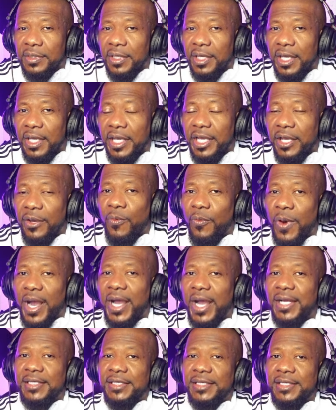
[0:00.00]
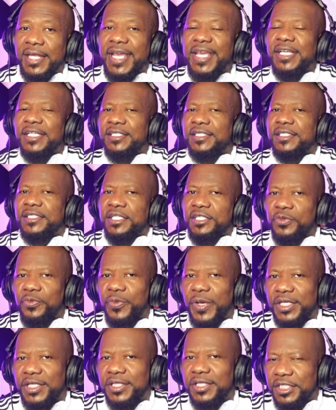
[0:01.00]
and why they
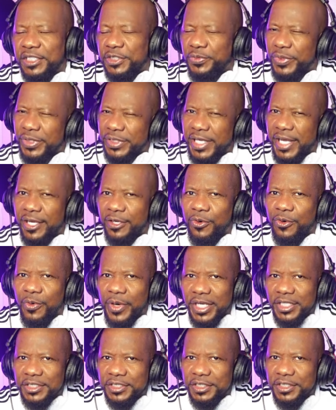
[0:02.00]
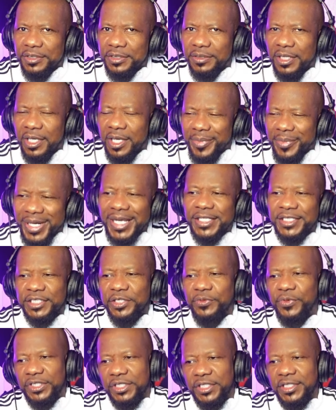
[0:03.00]
insinuated this with that question, but I can see
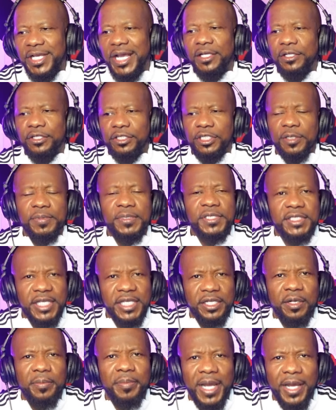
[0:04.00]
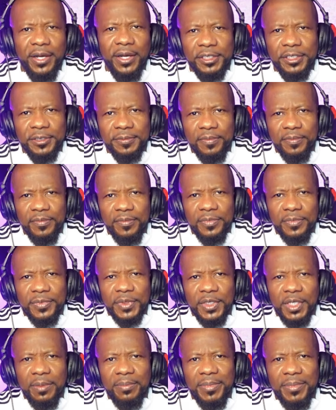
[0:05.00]
where she got a little upset about it.
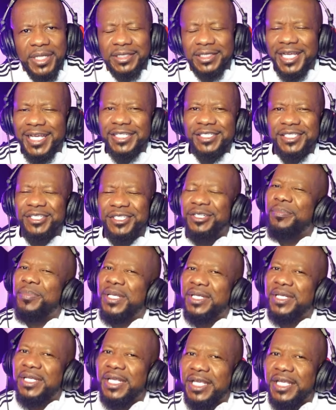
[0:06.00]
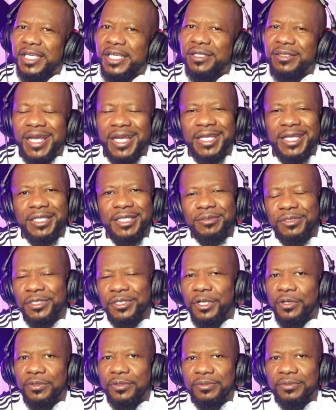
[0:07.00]
But that should have been it, like, you
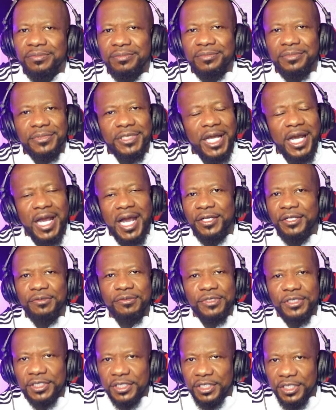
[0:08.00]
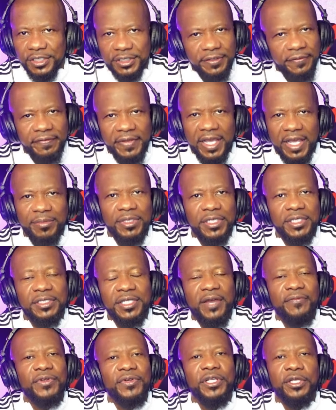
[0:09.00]
know, nah, I don't discuss the family, let's
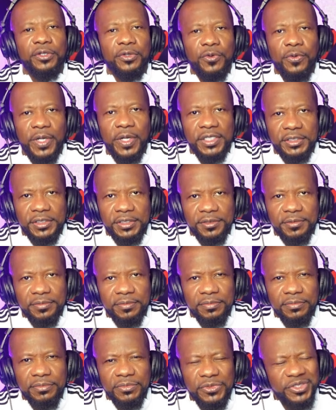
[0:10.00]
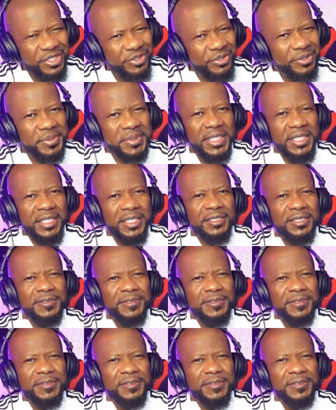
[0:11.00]
have another question. You see what I'm saying?